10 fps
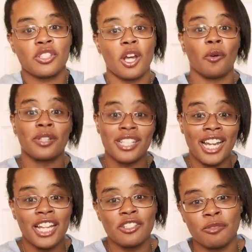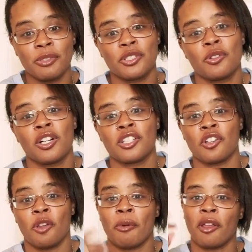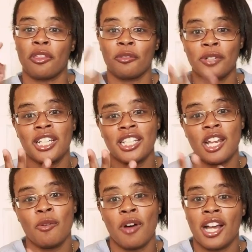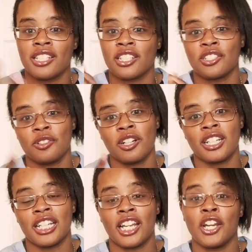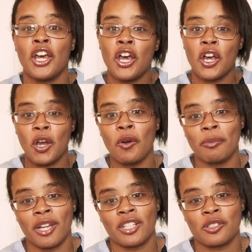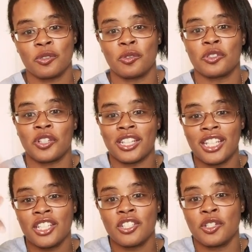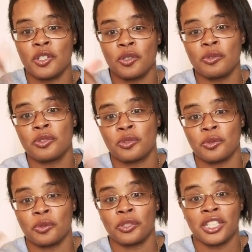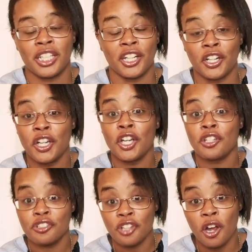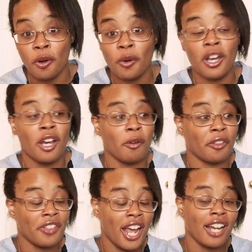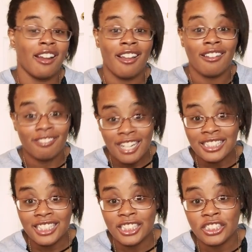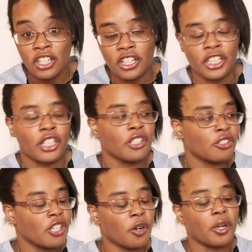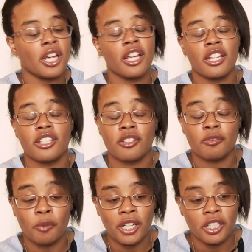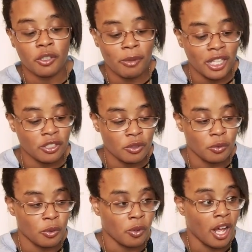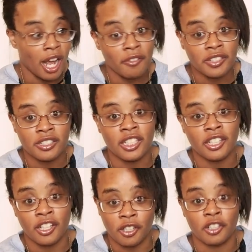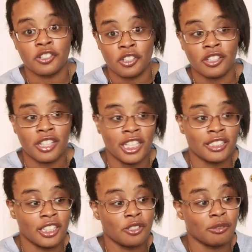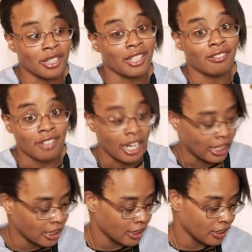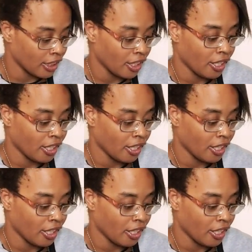So, today's Tune In Short is all about three DIYs that you're going to need going back to school during this new school year. So, with that, let's get started. So, when you go back to school, obviously there are certain things that you need, like